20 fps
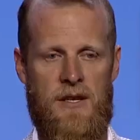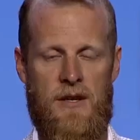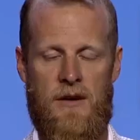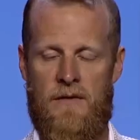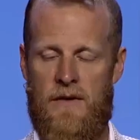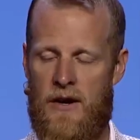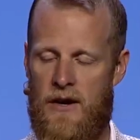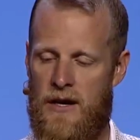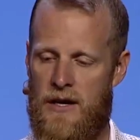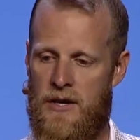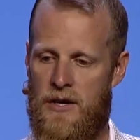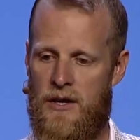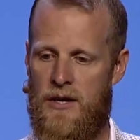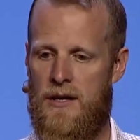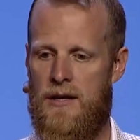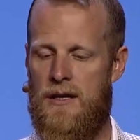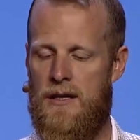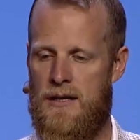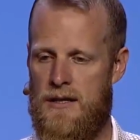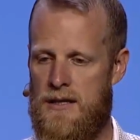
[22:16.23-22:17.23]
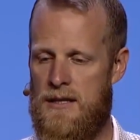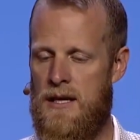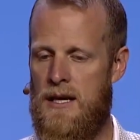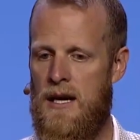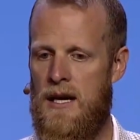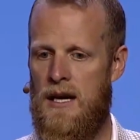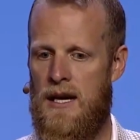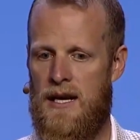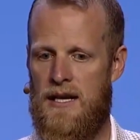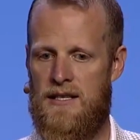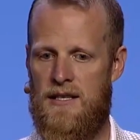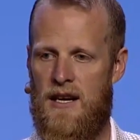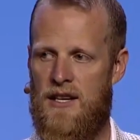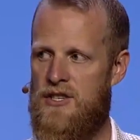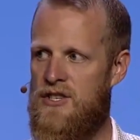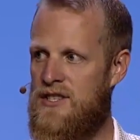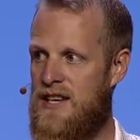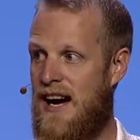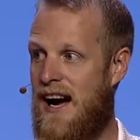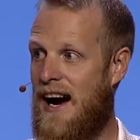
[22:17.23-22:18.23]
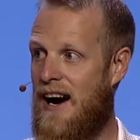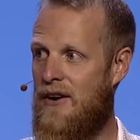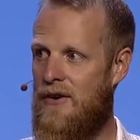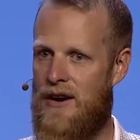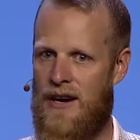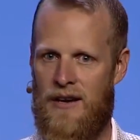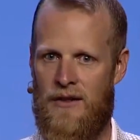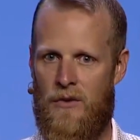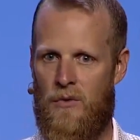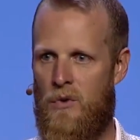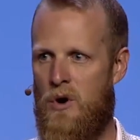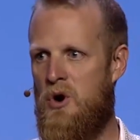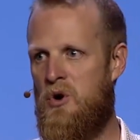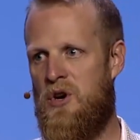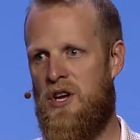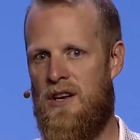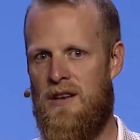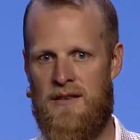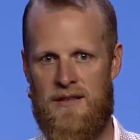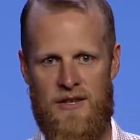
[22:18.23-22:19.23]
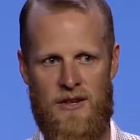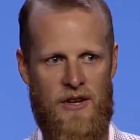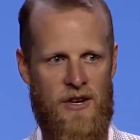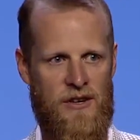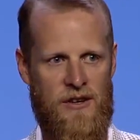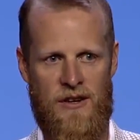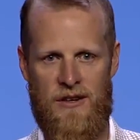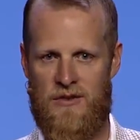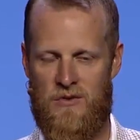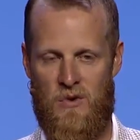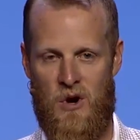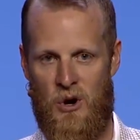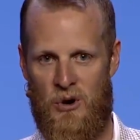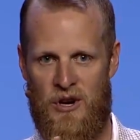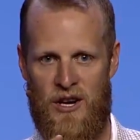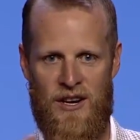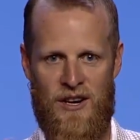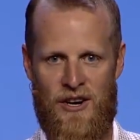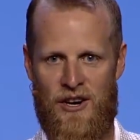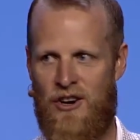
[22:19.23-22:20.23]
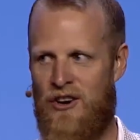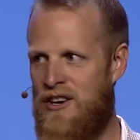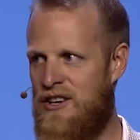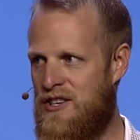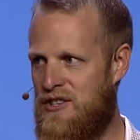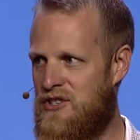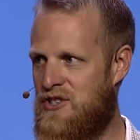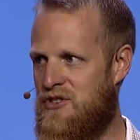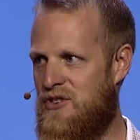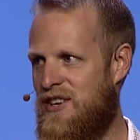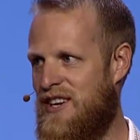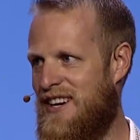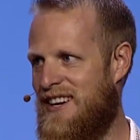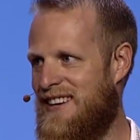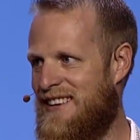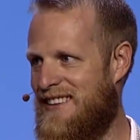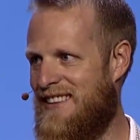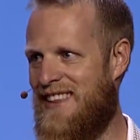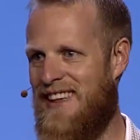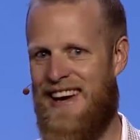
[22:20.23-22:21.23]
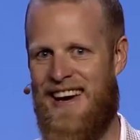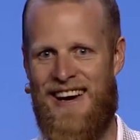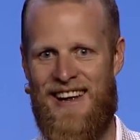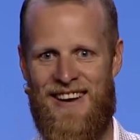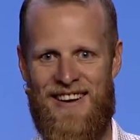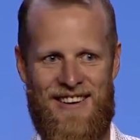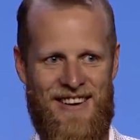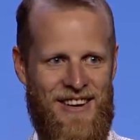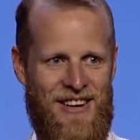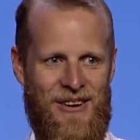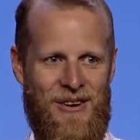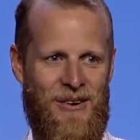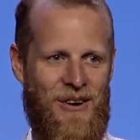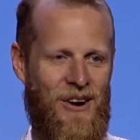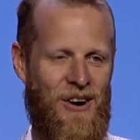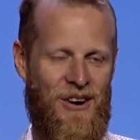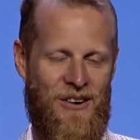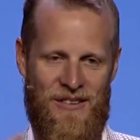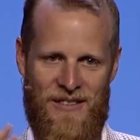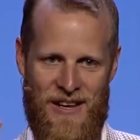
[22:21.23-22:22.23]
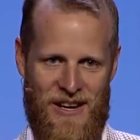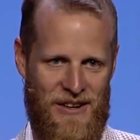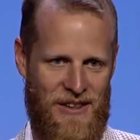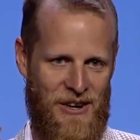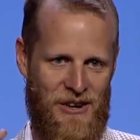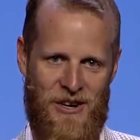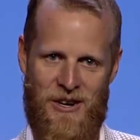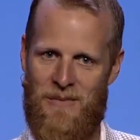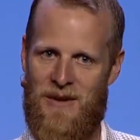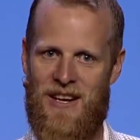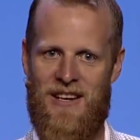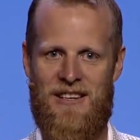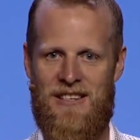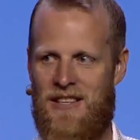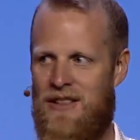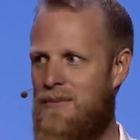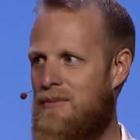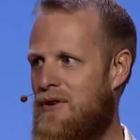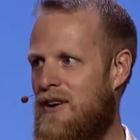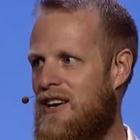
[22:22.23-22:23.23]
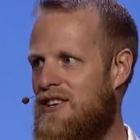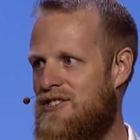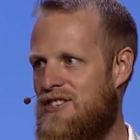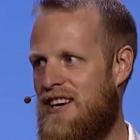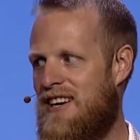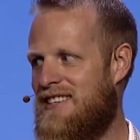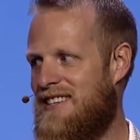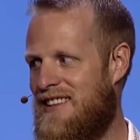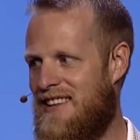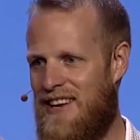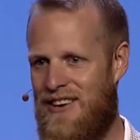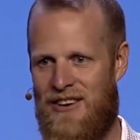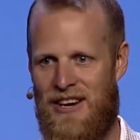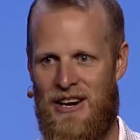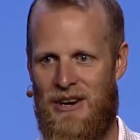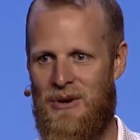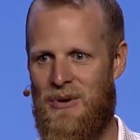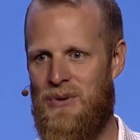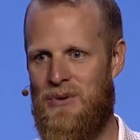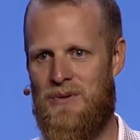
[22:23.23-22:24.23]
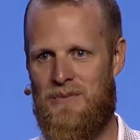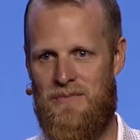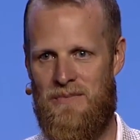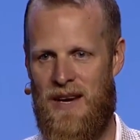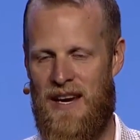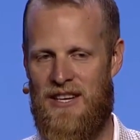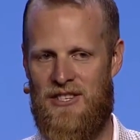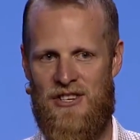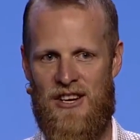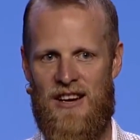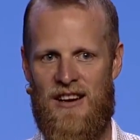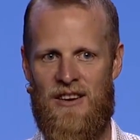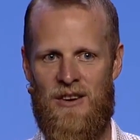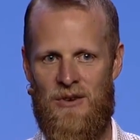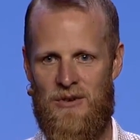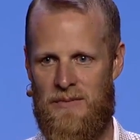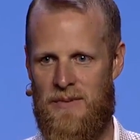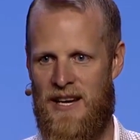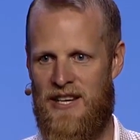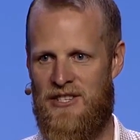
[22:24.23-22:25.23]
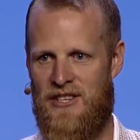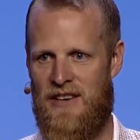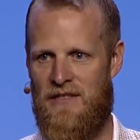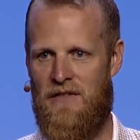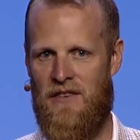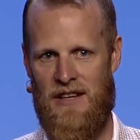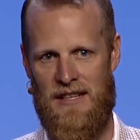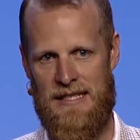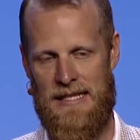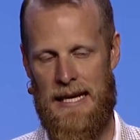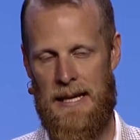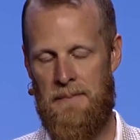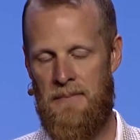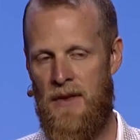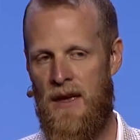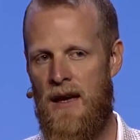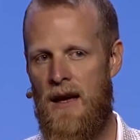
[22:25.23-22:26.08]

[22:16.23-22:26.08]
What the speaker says: that are very good at this, is not just hiring the Ronin. So there's Ronin in our industry that they're committed to the project and they don't care whose paycheck funds that.